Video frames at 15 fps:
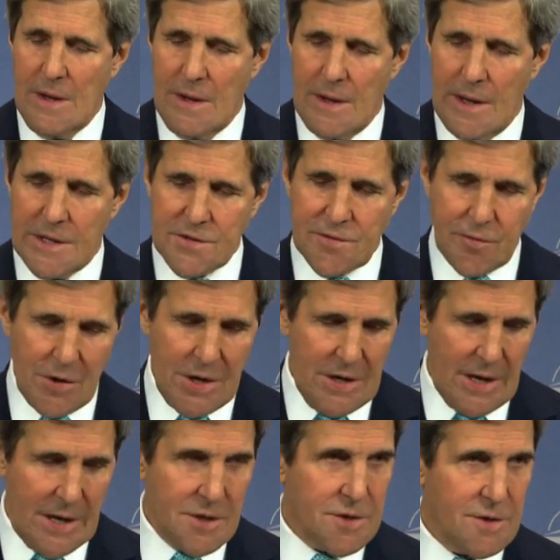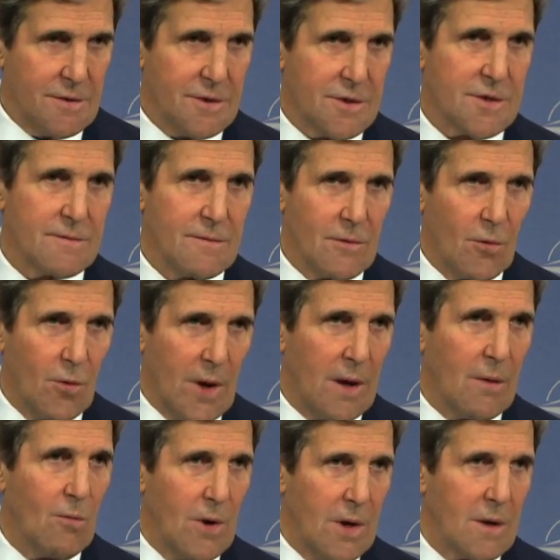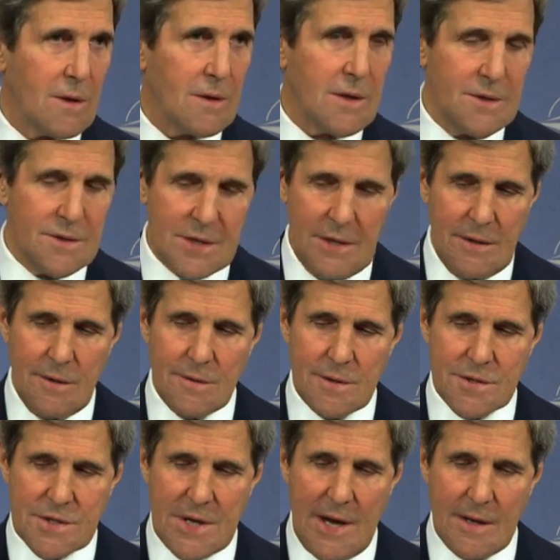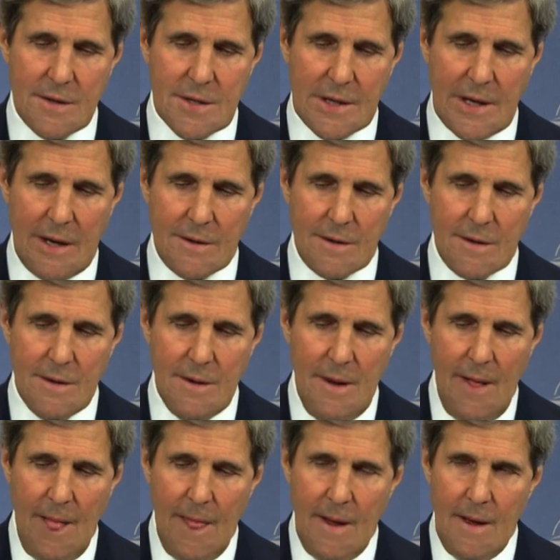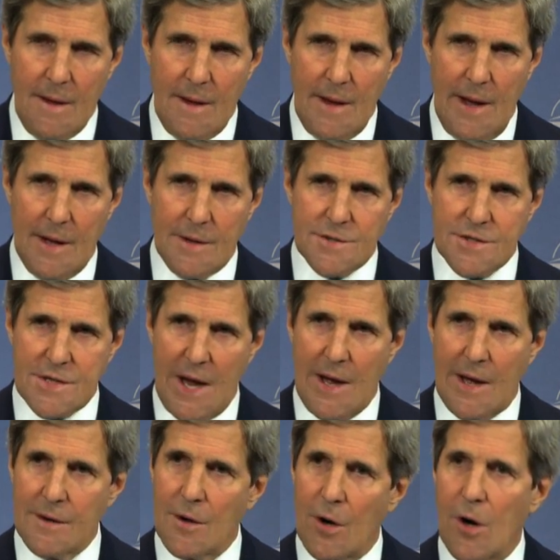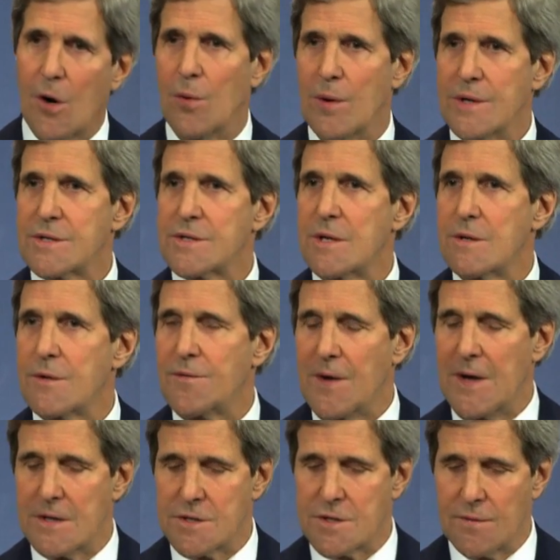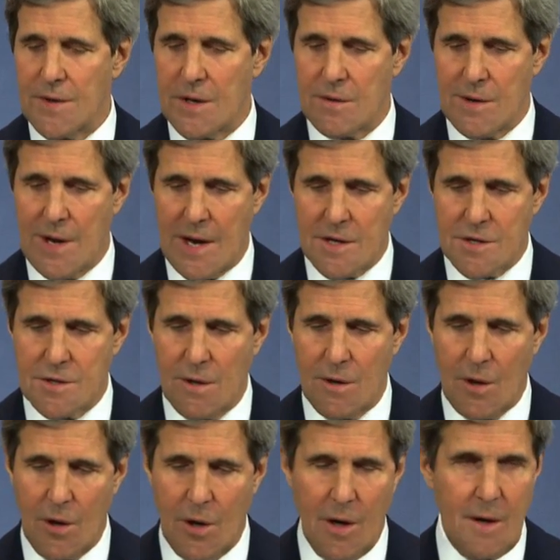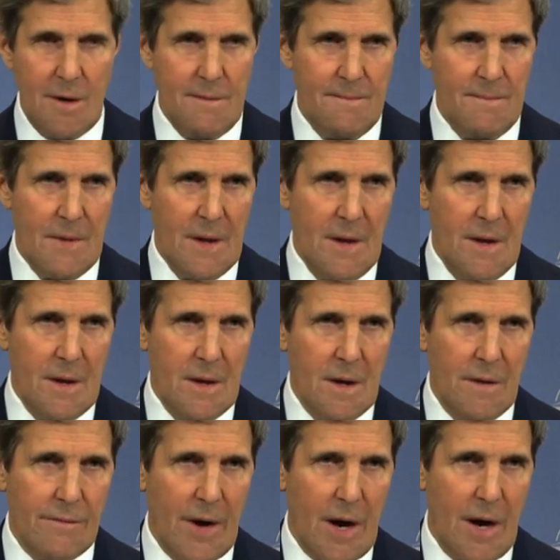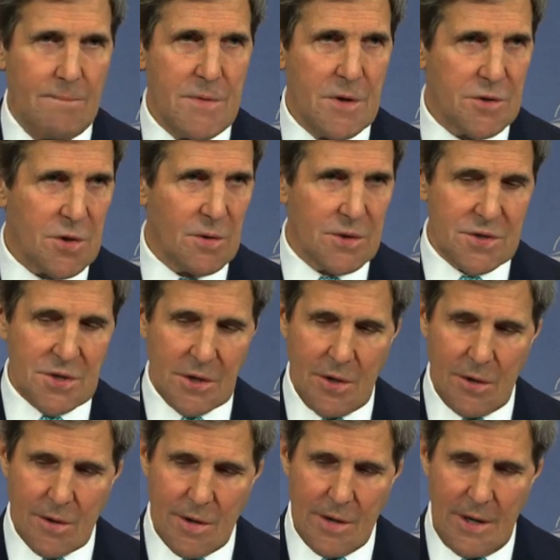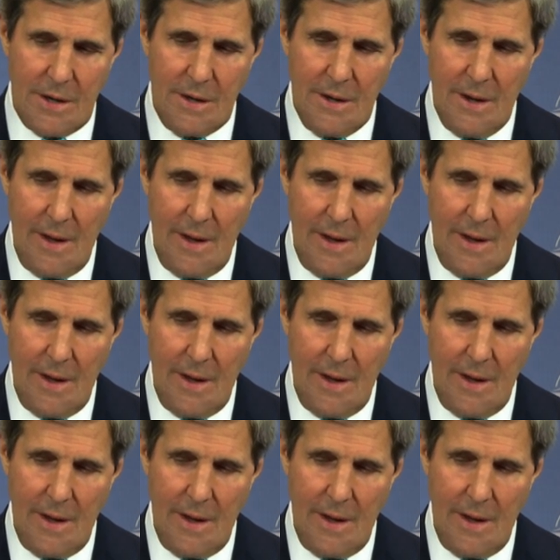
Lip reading: As free nations, we will continue to stand together and stand always in defense of international law, of our mutual security,